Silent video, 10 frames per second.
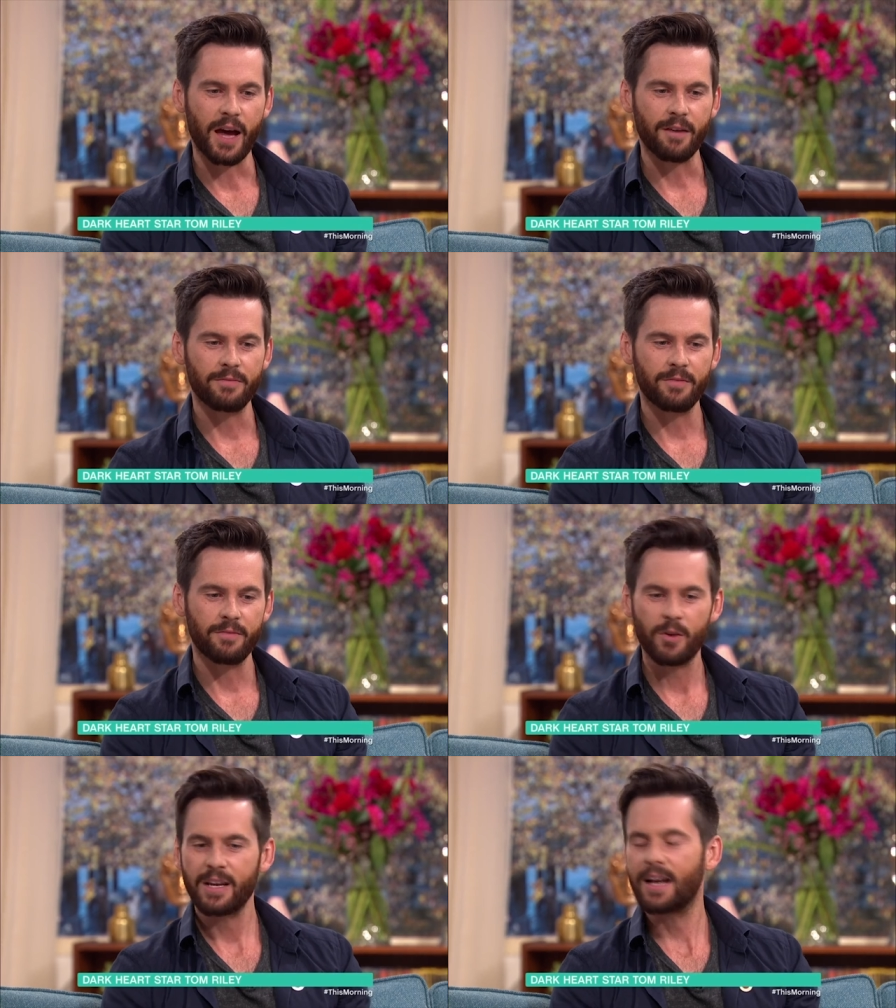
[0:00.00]
have
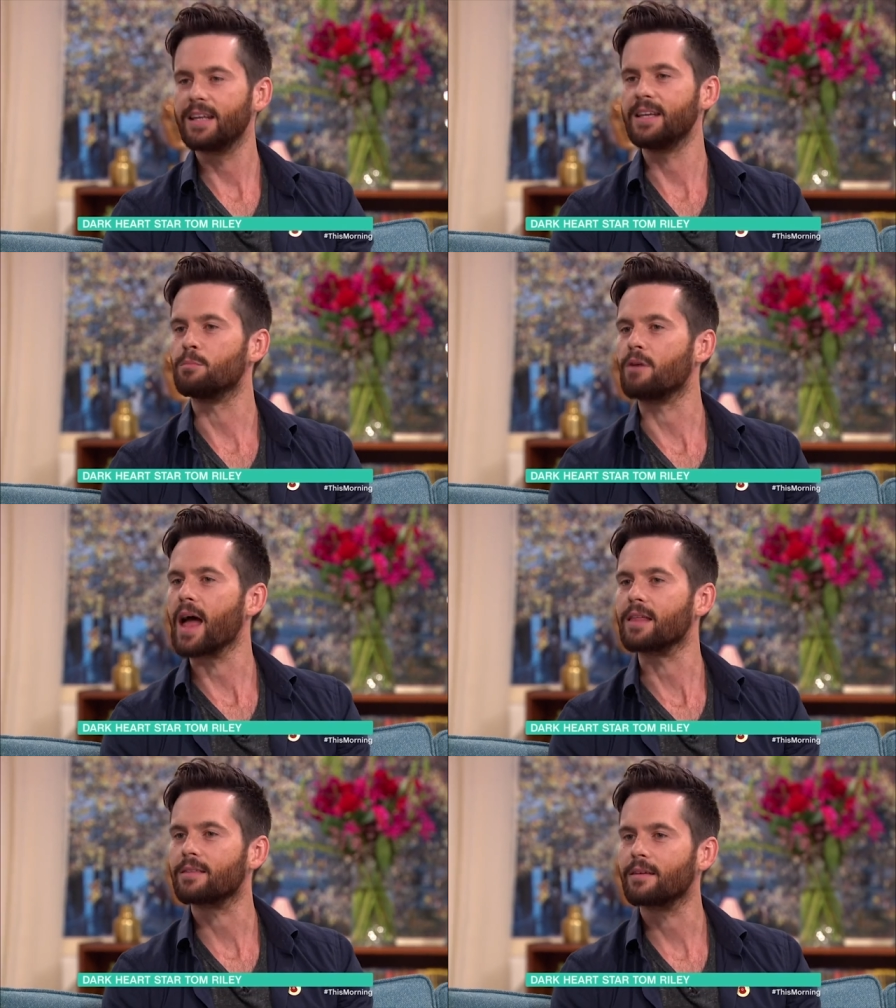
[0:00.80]
very clean
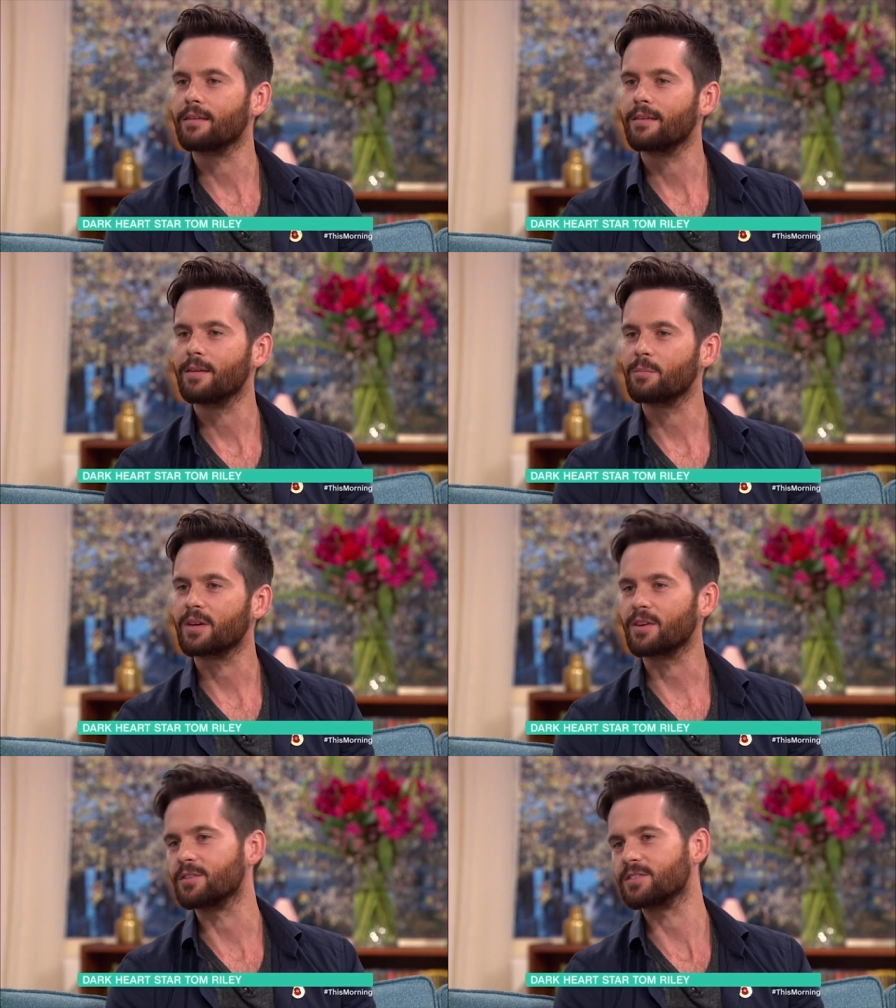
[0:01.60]
breath
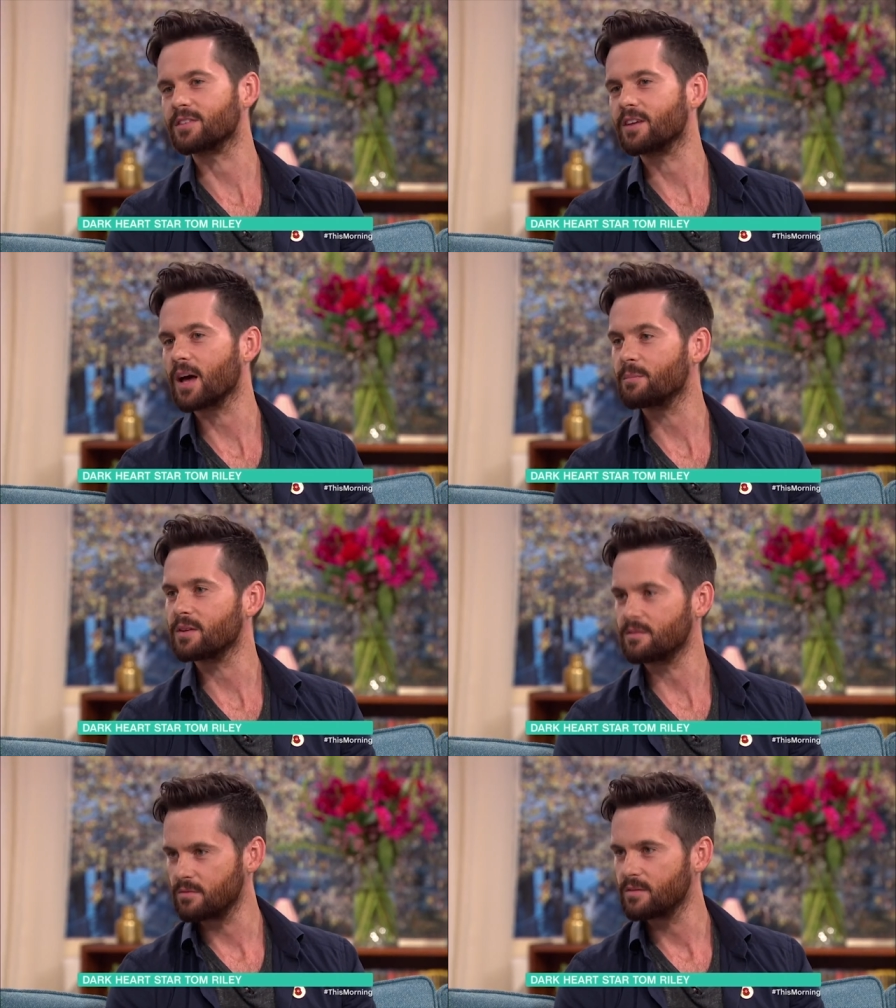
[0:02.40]
because I'm a